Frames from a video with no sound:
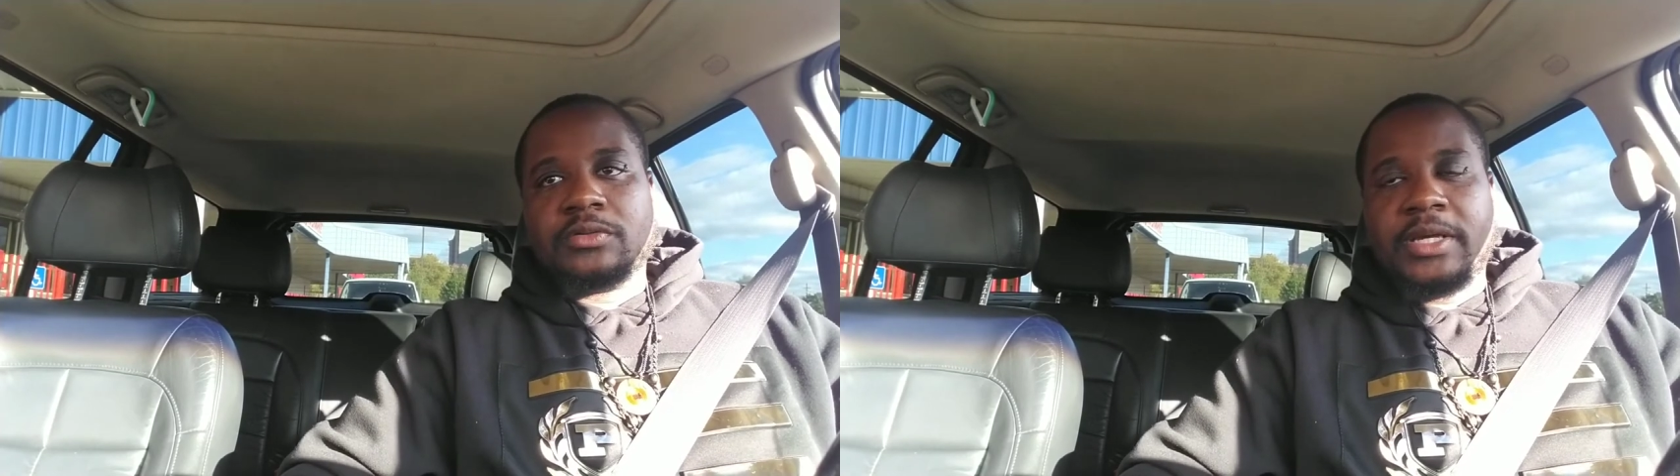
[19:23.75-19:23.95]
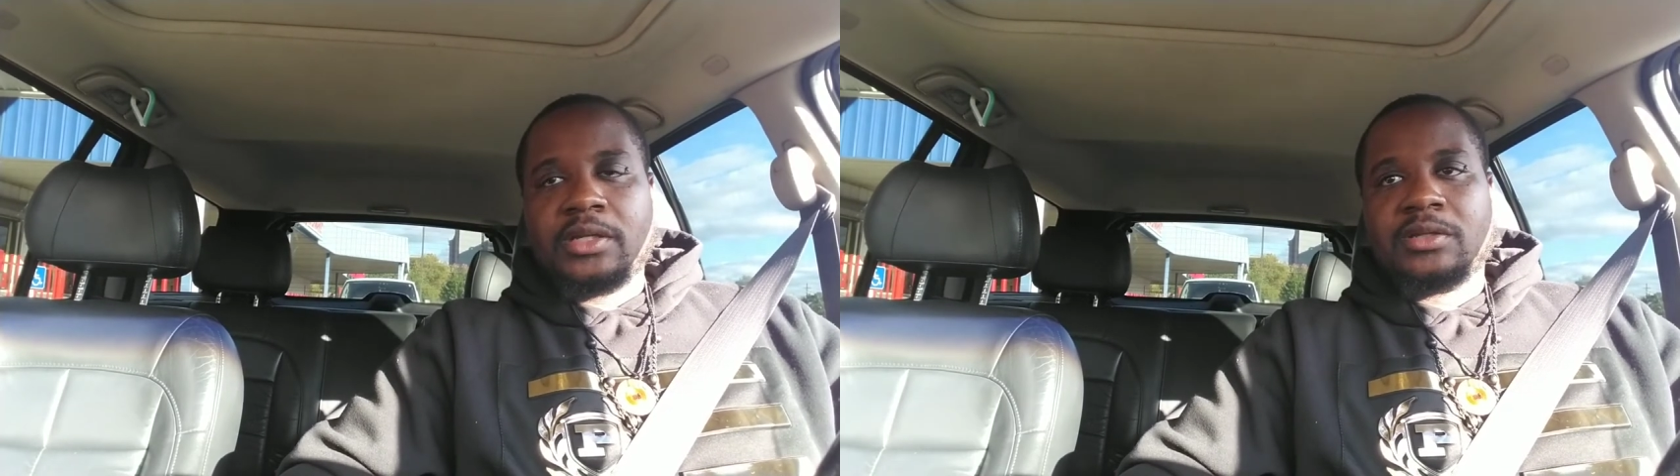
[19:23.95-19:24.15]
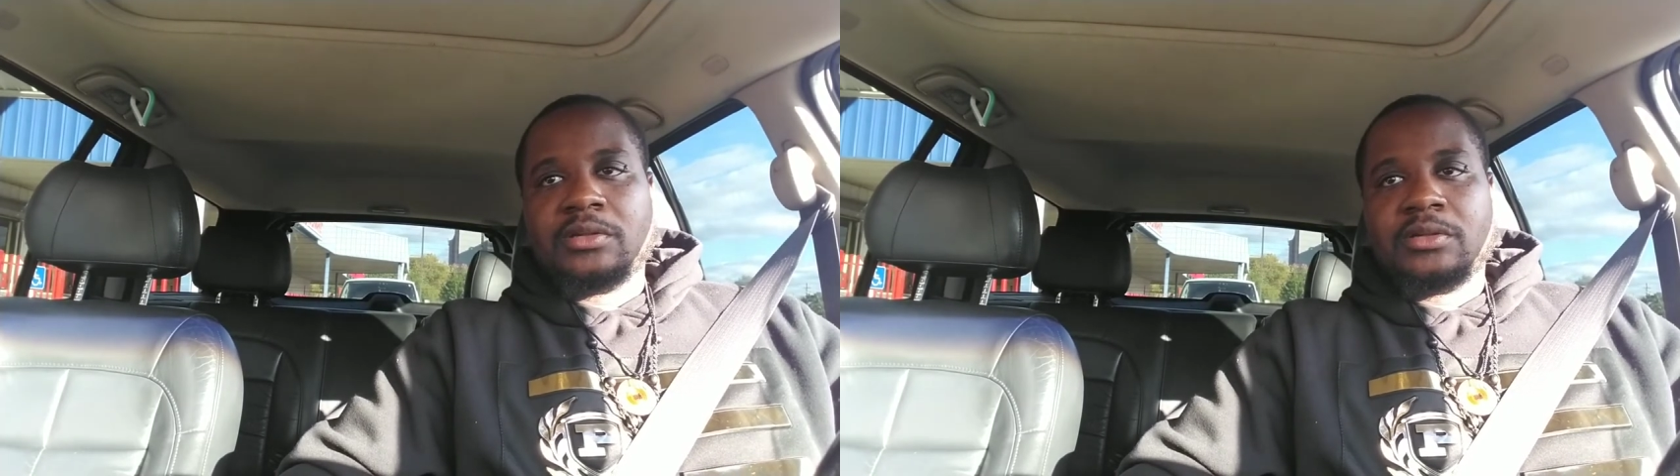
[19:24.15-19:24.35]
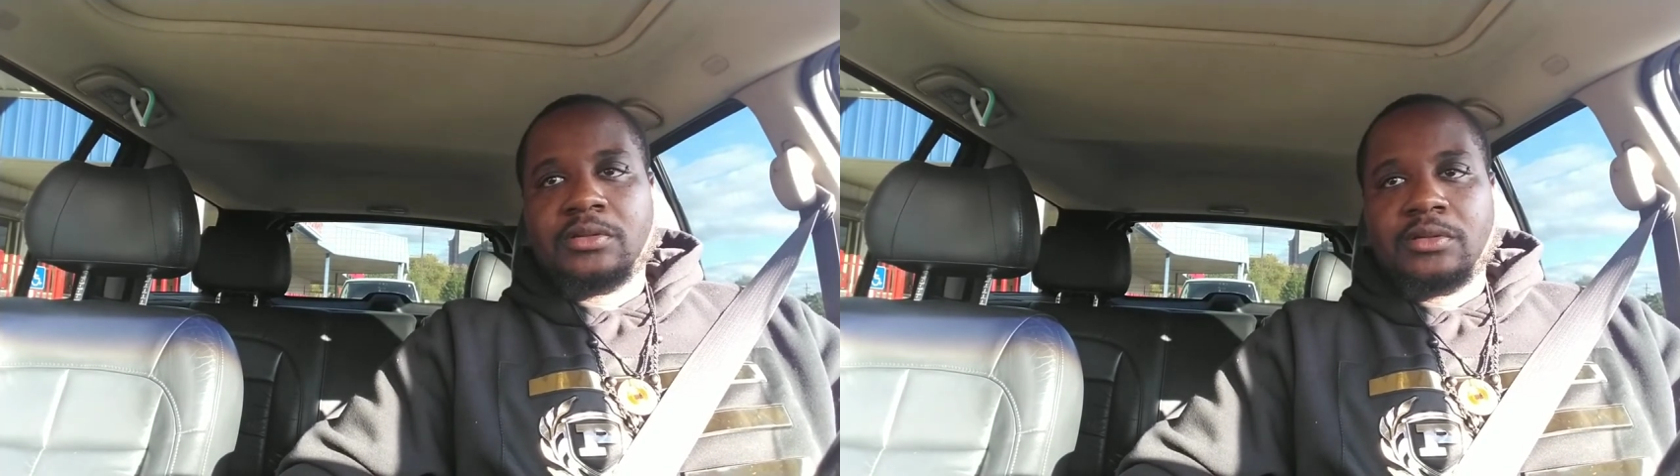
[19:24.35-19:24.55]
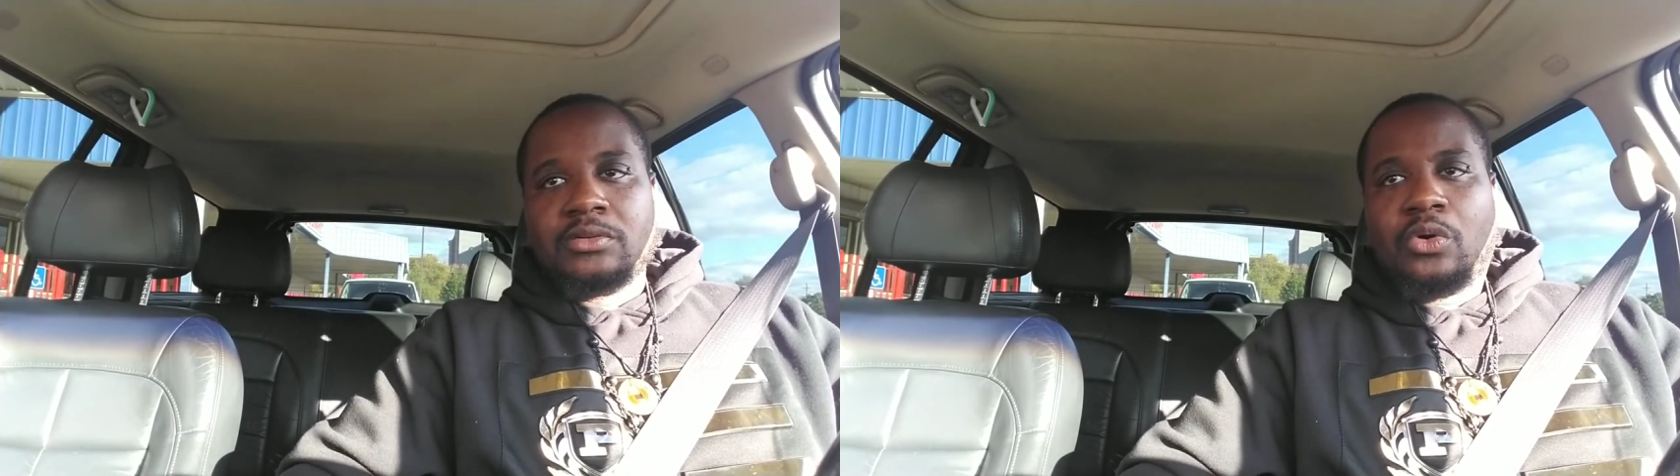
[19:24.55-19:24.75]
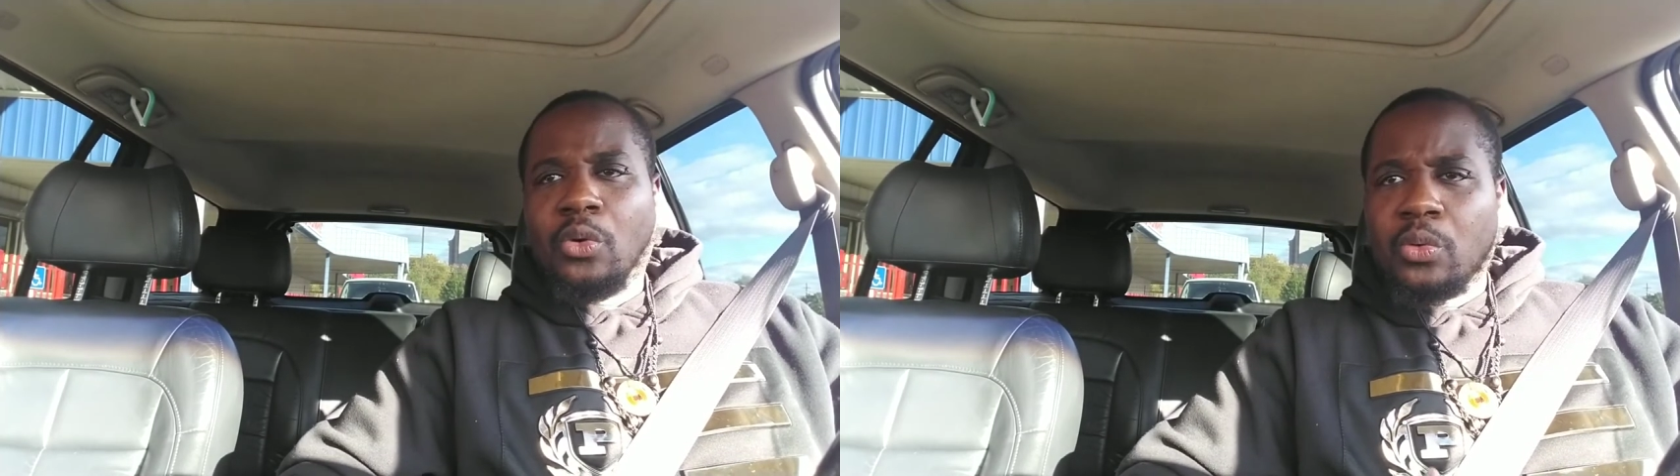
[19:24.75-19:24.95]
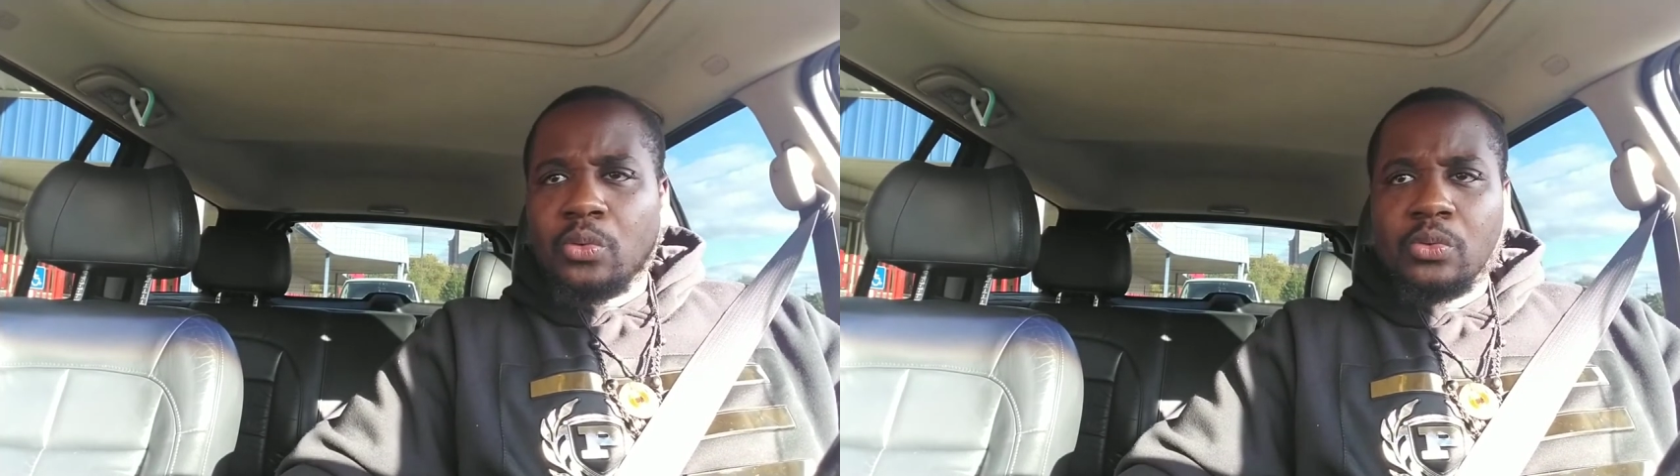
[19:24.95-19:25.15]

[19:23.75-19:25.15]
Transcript: man? Who?